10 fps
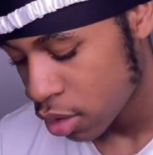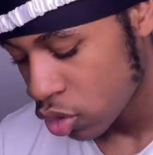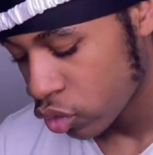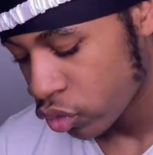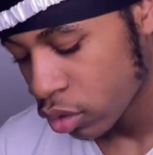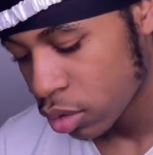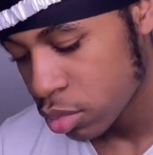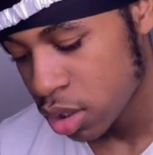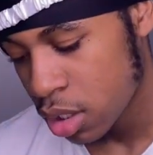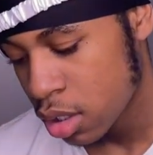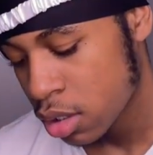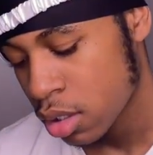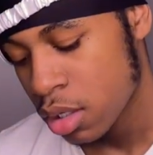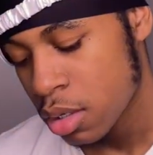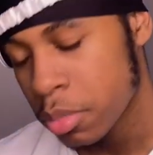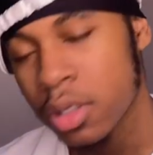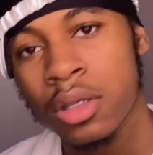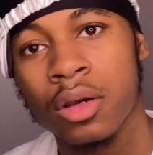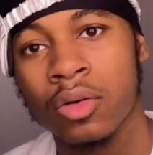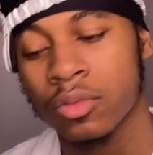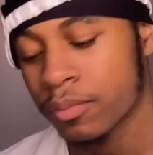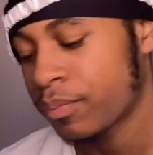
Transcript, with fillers: You feel what I'm saying? But yo,